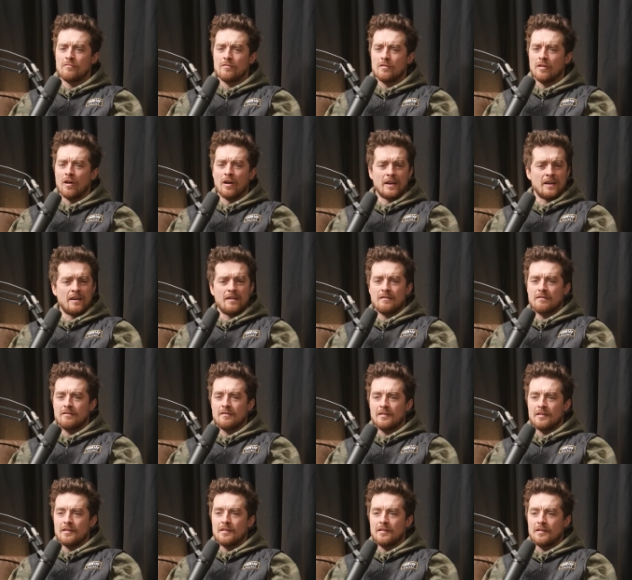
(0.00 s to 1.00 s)
like
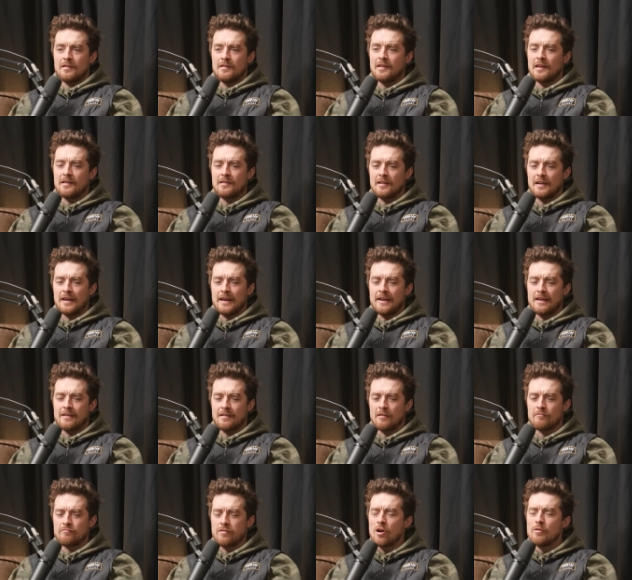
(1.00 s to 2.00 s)
Sicily and there's
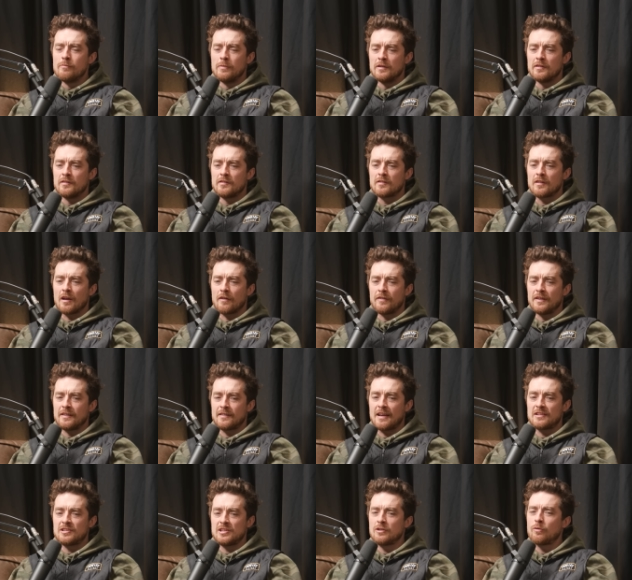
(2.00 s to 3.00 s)
like Roman stuff, and it's
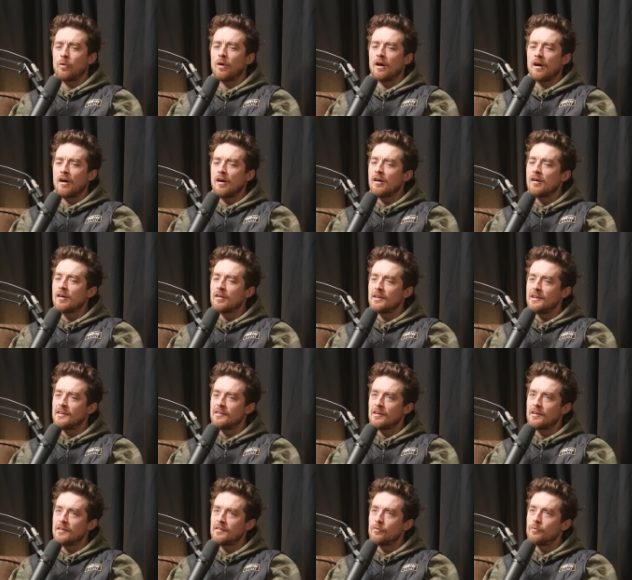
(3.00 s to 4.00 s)
actually quite hard.
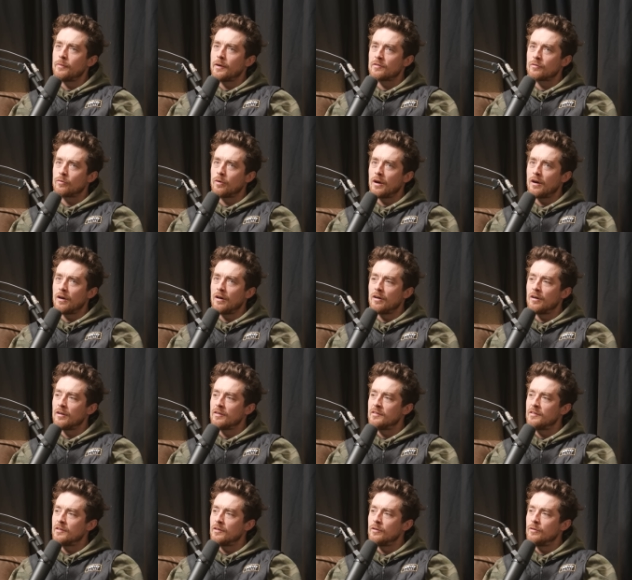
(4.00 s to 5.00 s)
It's almost quite
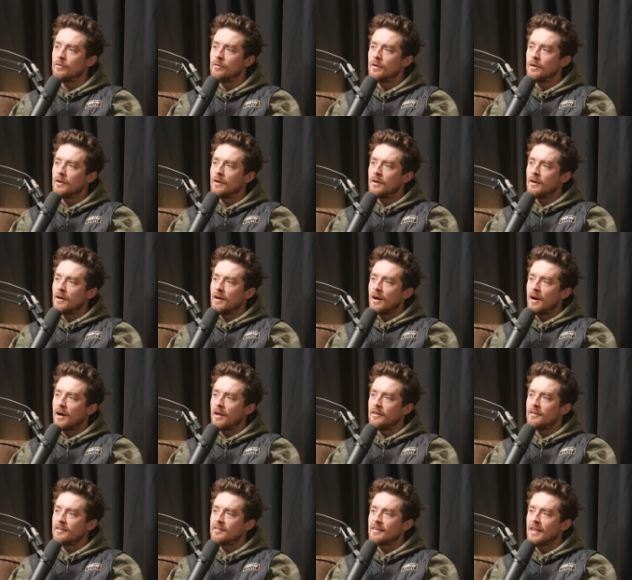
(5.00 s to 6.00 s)
hard to
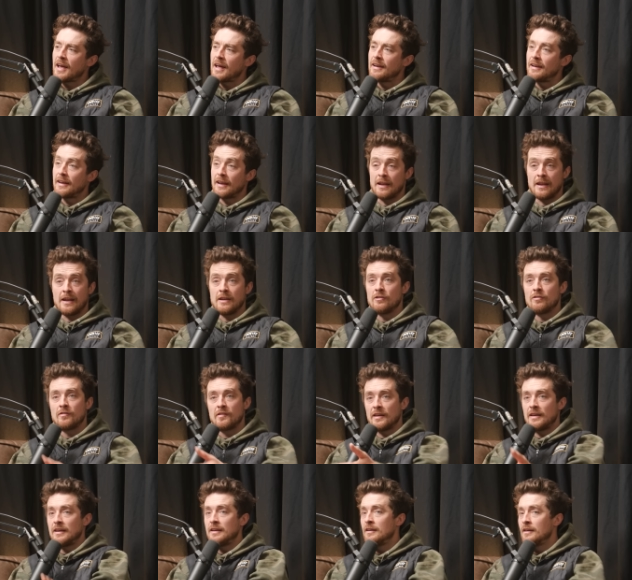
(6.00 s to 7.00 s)
understand it. And then you
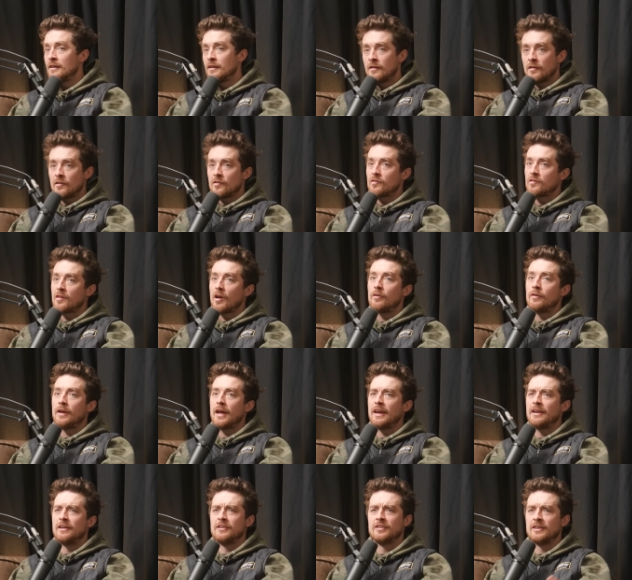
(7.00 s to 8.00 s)
see
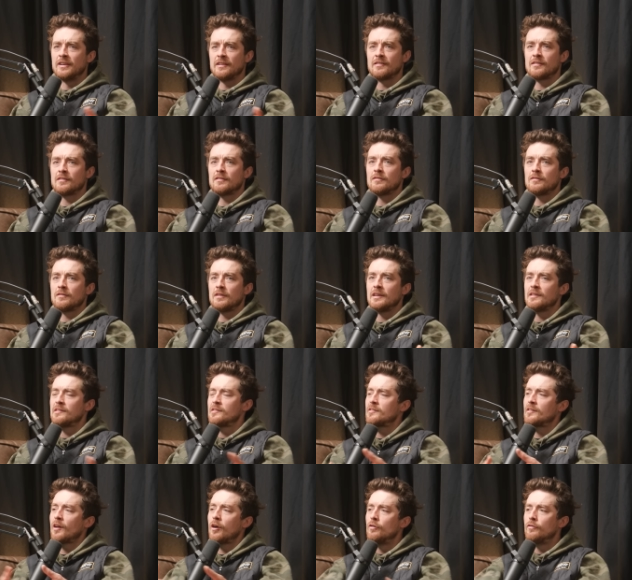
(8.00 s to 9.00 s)
Stonehenge, and it's
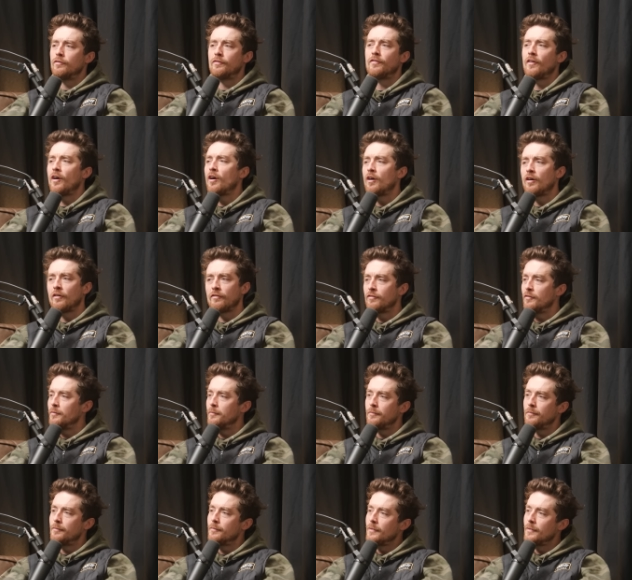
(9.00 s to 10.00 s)
so far from